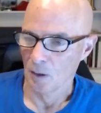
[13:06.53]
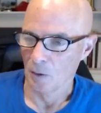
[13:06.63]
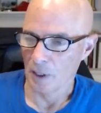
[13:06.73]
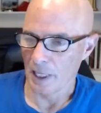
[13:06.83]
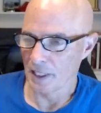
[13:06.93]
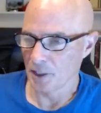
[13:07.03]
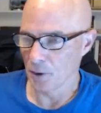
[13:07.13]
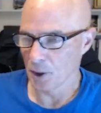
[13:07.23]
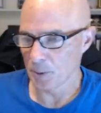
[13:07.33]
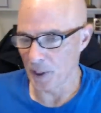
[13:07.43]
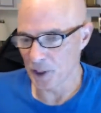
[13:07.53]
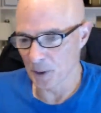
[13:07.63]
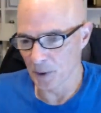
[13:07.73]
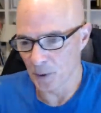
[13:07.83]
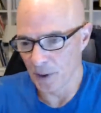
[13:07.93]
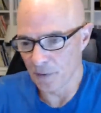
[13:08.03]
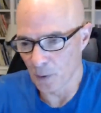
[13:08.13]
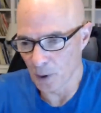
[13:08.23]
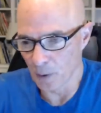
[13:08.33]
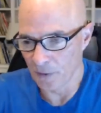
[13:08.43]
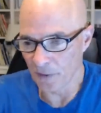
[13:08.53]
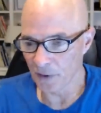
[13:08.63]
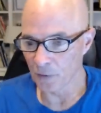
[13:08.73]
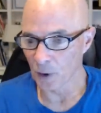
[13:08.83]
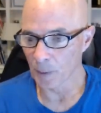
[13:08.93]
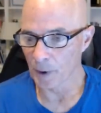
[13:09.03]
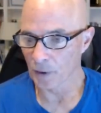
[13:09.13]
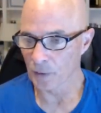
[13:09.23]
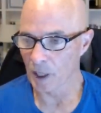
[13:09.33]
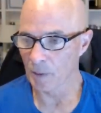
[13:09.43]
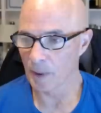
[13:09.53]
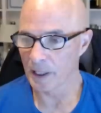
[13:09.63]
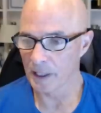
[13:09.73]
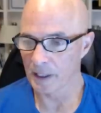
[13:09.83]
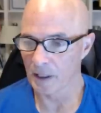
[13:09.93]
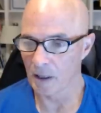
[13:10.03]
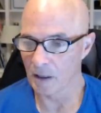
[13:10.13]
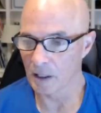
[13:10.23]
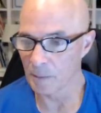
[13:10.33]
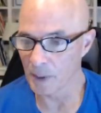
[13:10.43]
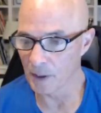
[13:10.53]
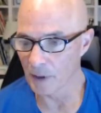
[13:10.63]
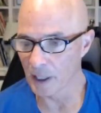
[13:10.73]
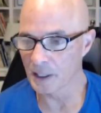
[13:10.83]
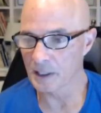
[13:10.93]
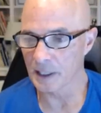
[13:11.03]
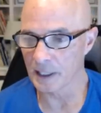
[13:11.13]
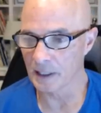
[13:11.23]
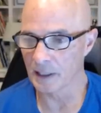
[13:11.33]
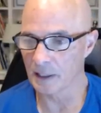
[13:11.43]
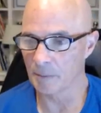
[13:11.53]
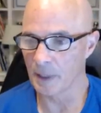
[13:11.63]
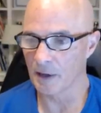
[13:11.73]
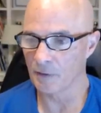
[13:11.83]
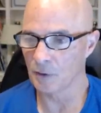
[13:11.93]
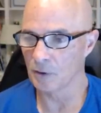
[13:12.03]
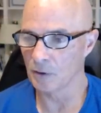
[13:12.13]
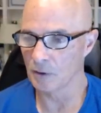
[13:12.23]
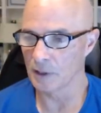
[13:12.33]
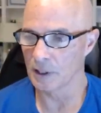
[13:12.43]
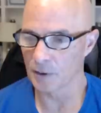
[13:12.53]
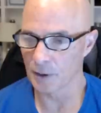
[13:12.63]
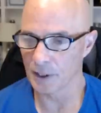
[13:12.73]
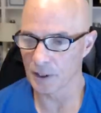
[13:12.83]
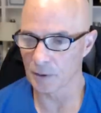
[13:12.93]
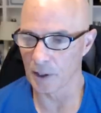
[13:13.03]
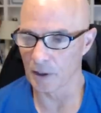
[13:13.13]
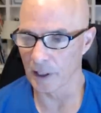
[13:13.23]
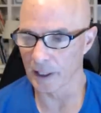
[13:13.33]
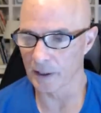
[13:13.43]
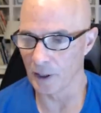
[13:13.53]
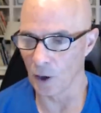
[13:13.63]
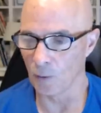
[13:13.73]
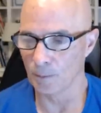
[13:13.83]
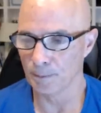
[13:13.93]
Well, adding a two-inch spacer between a forty-one fifty-four barrel throttle body and a Holley mid-rise inlet manifold increased the runner length? No.